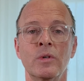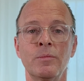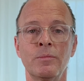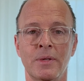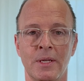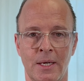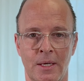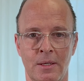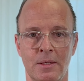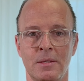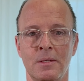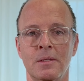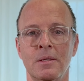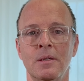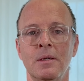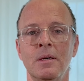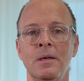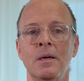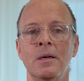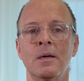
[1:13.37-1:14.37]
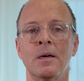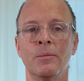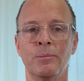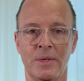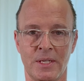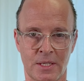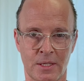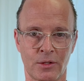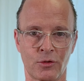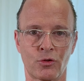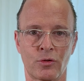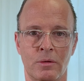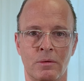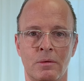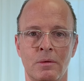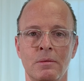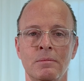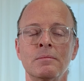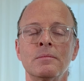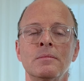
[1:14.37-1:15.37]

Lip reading: replace a missing tooth.